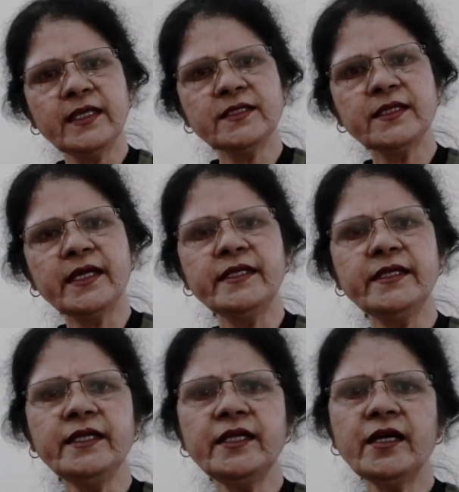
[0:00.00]

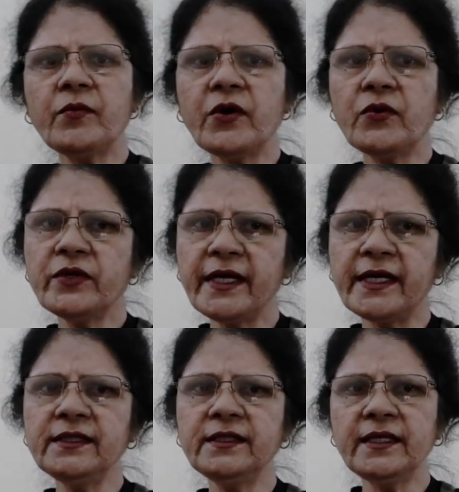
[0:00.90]
Anxiety about
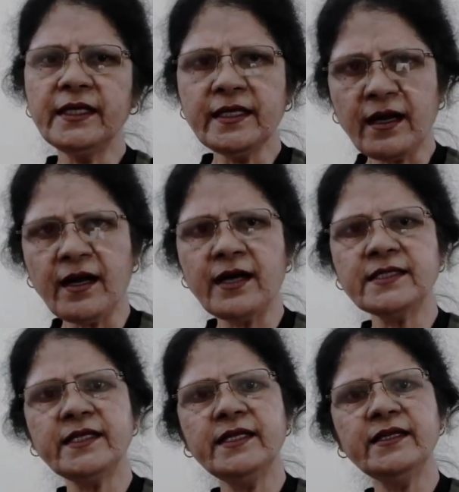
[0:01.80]
health in
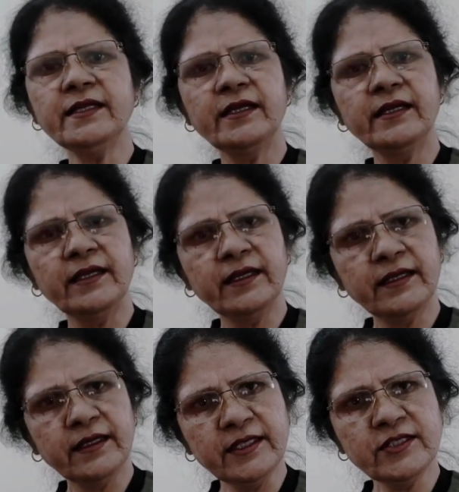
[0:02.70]
arsenic
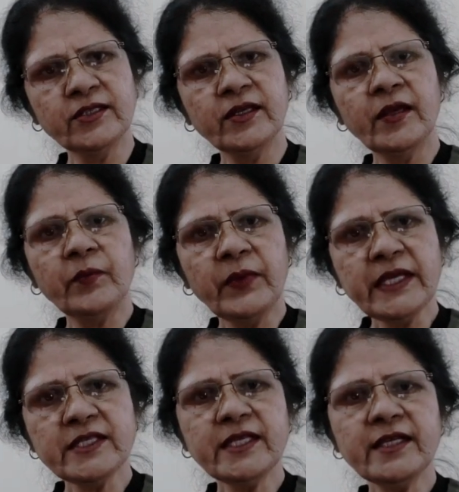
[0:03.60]
is
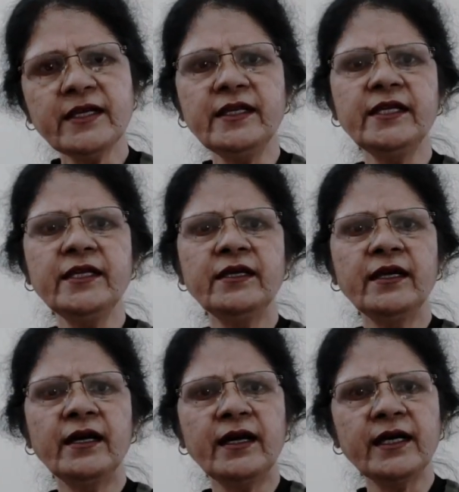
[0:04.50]
basically
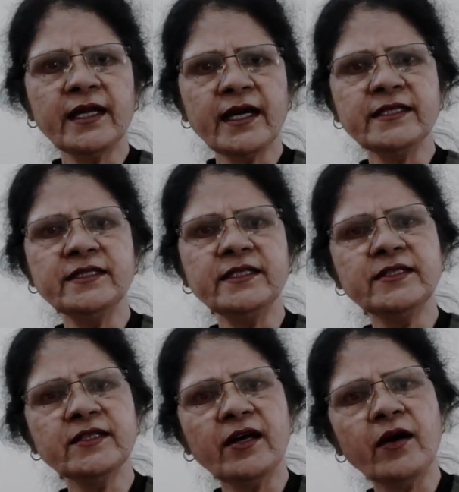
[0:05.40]

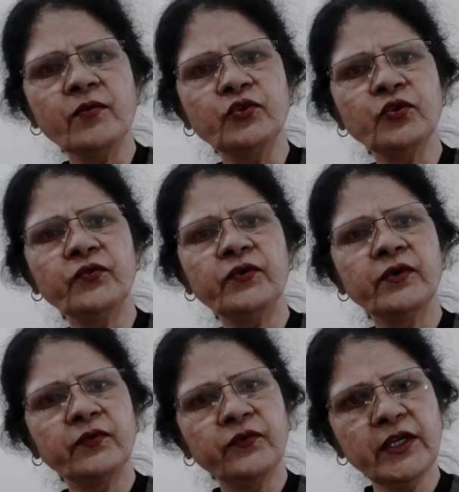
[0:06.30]
arises out of
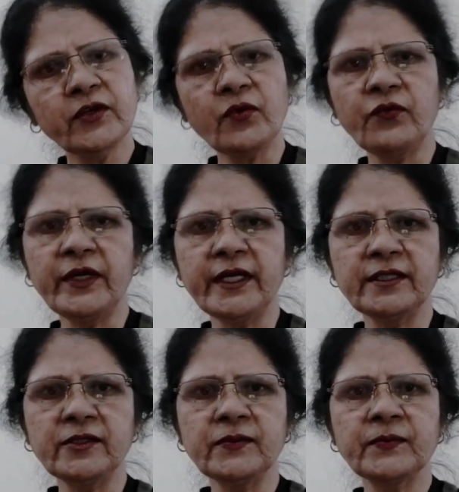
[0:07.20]
fear of
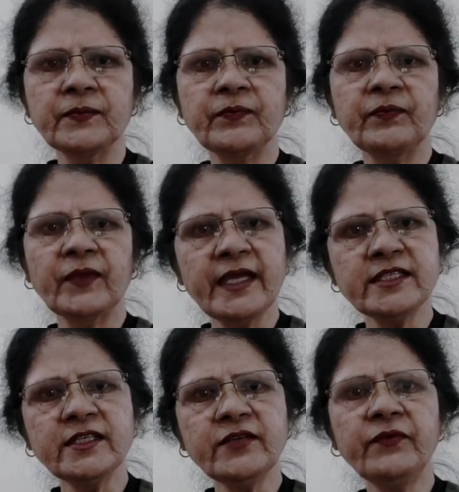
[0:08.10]
death,
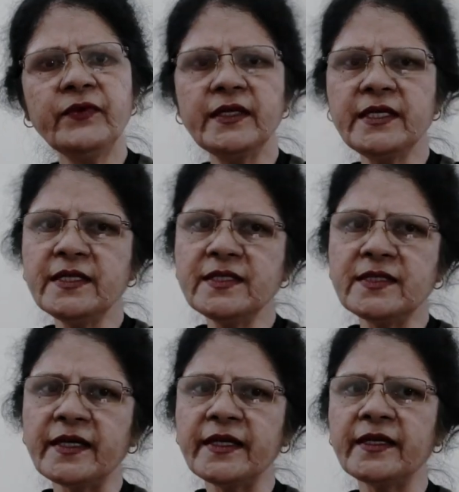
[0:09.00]
as if he
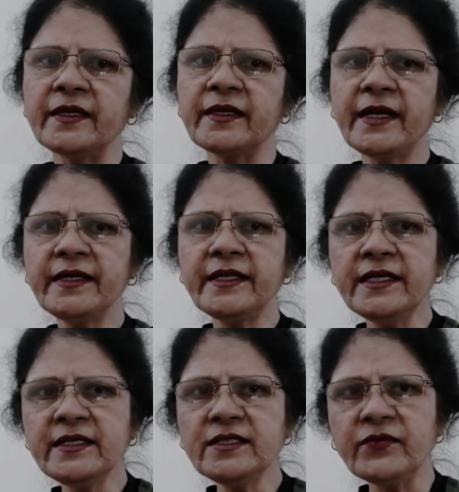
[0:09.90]
is dying, and
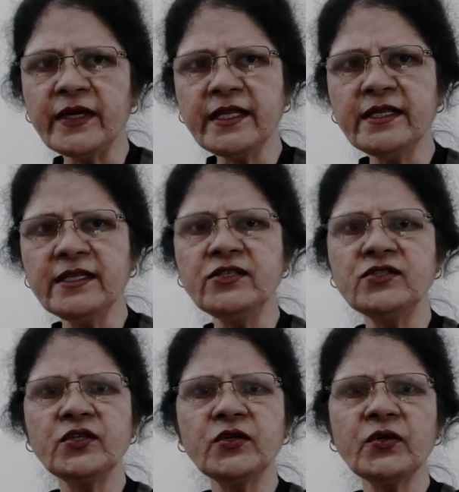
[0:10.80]
he is very
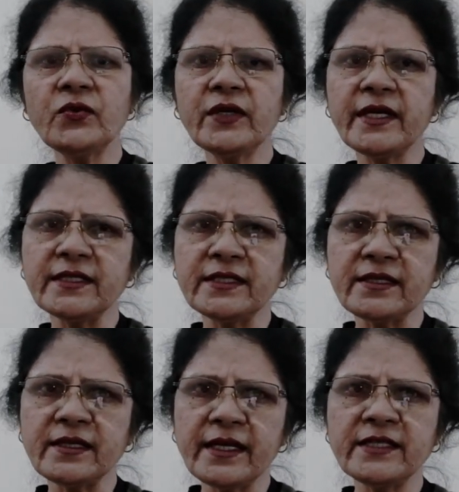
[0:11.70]
insecure
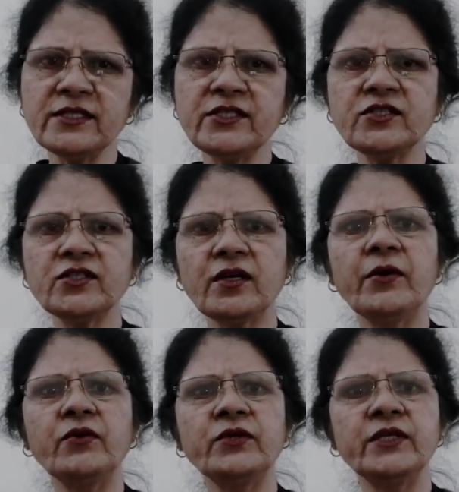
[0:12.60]
and anxious
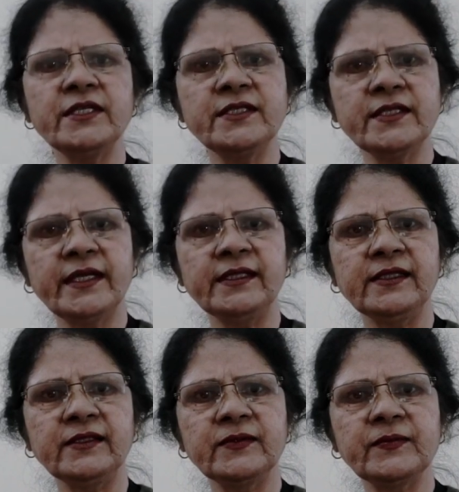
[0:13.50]
about his
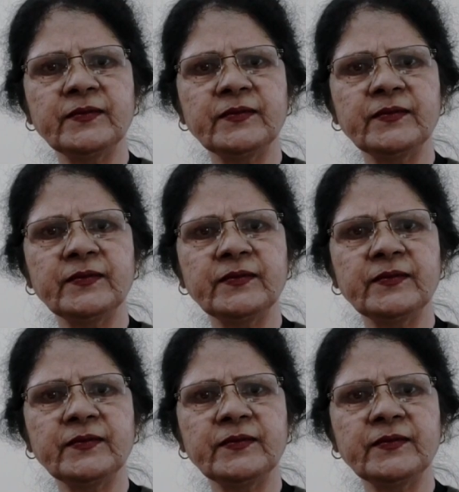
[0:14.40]
health.